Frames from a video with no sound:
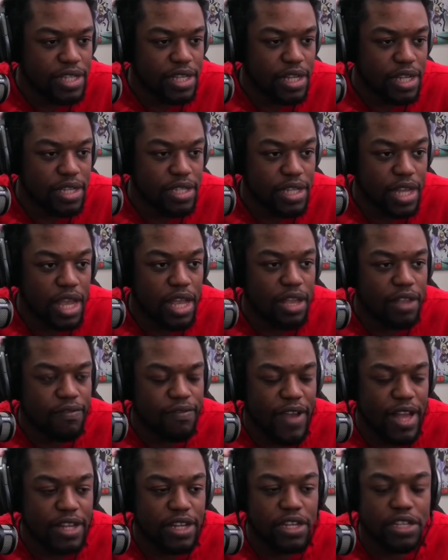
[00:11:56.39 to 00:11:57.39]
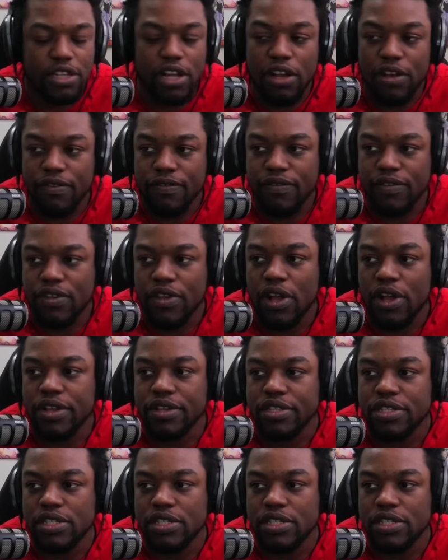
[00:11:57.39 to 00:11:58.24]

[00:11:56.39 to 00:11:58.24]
that can take advantage of Null.